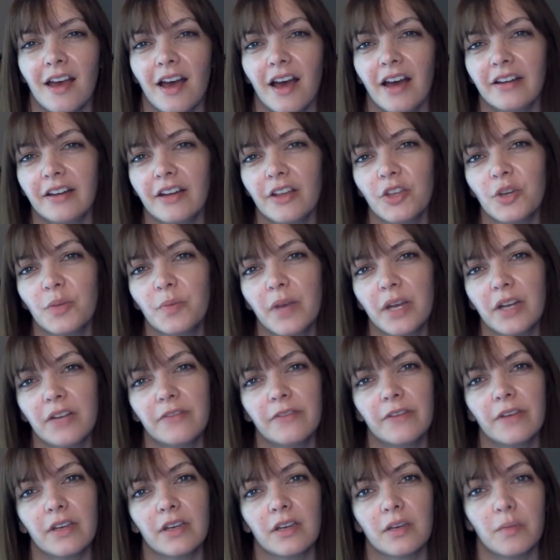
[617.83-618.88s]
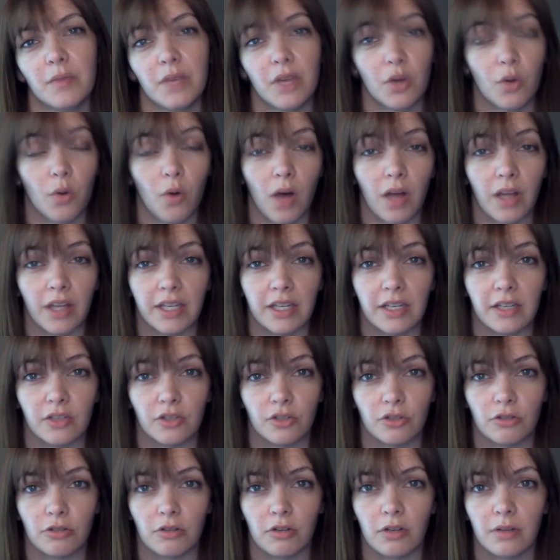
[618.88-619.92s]
Another benefit can be quality
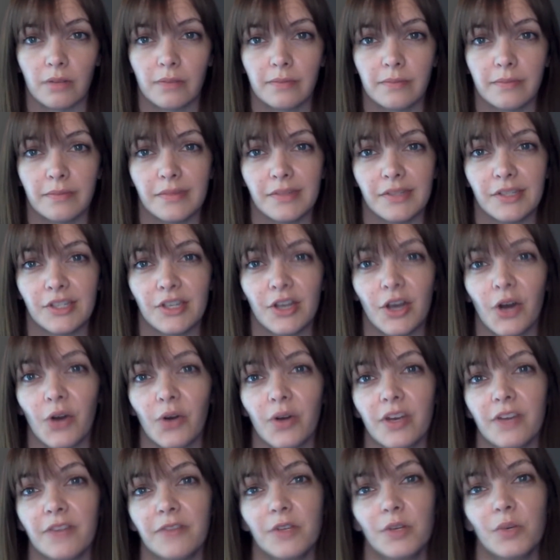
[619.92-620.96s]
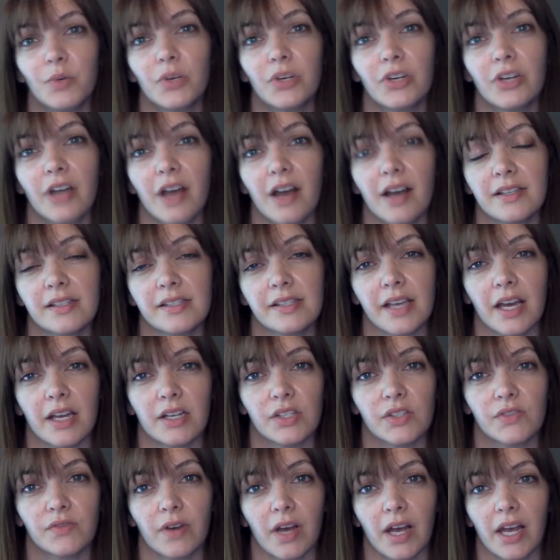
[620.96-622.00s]
control. So if you were not
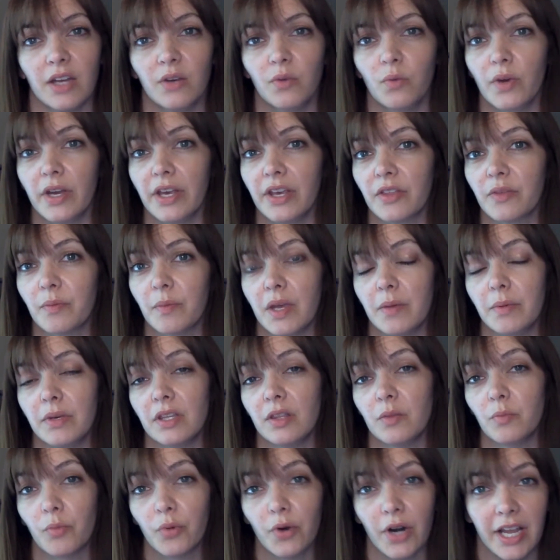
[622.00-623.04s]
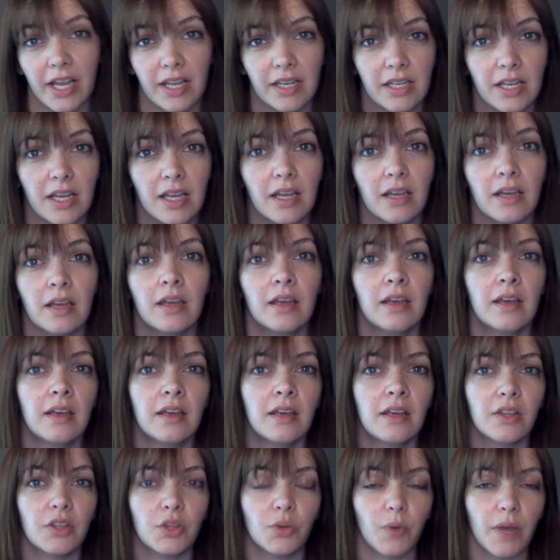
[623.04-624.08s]
satisfied with maybe the branding,
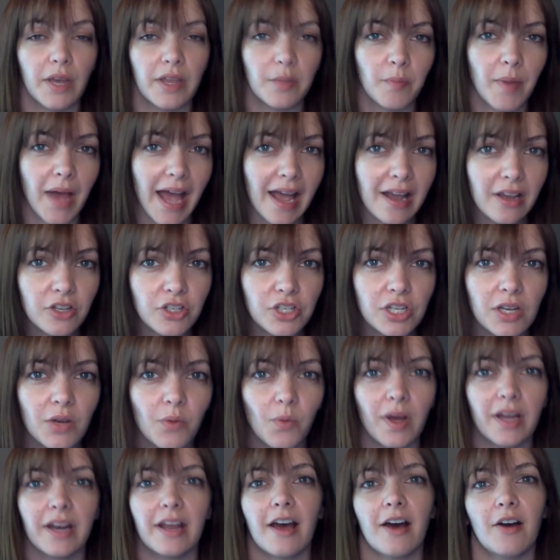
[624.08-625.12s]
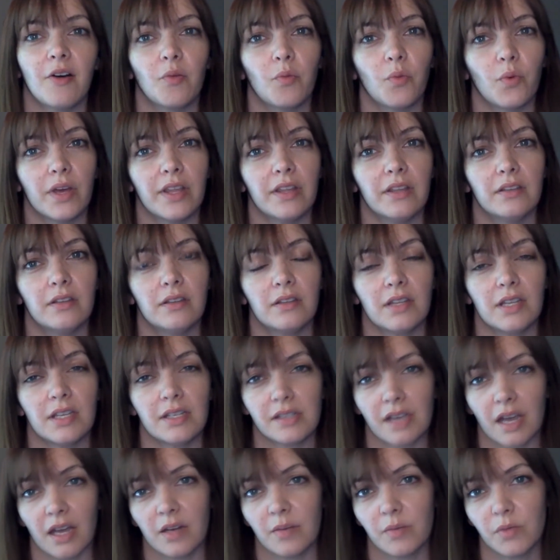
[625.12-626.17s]
the way the packaging went out when
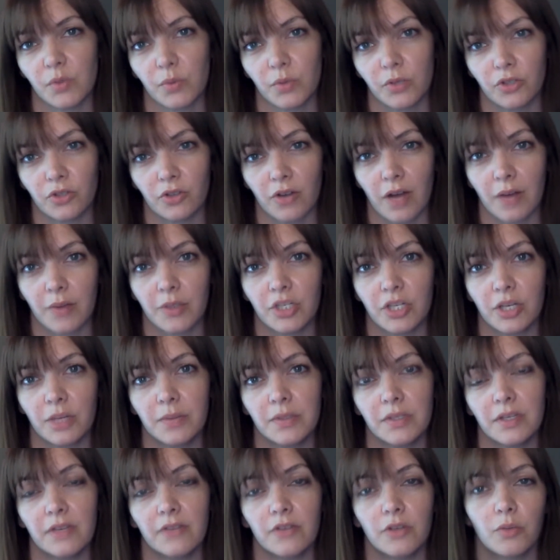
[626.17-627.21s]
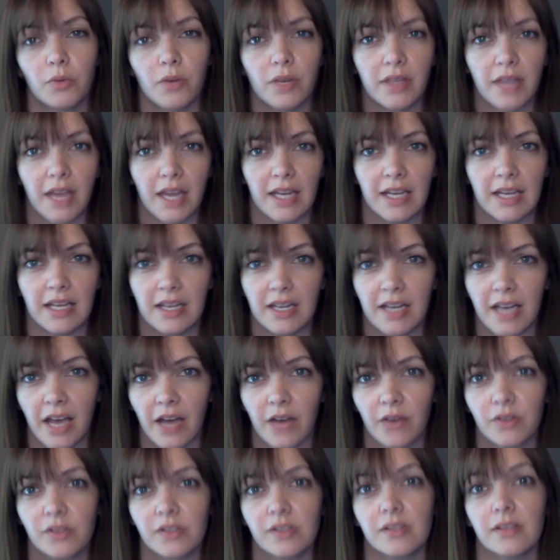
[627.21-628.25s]
these items were drop shipped, if you bring that
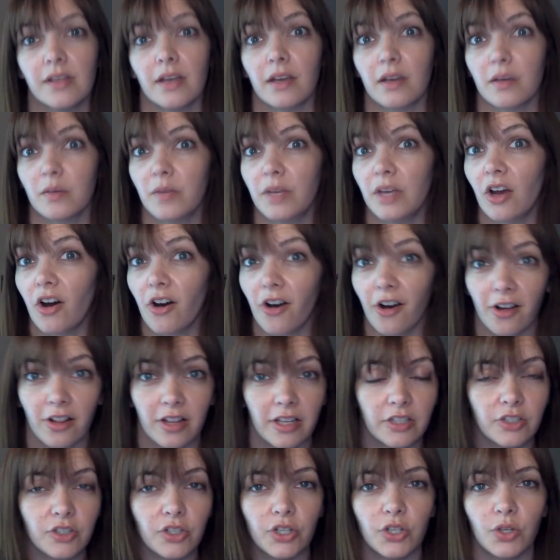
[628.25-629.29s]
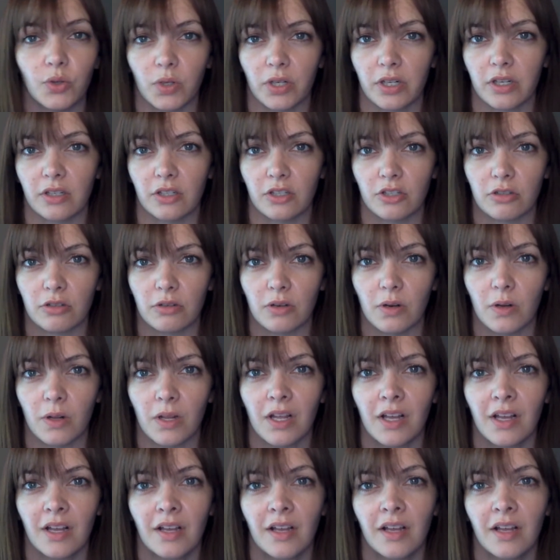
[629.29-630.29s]
in-house, that can be all under your control.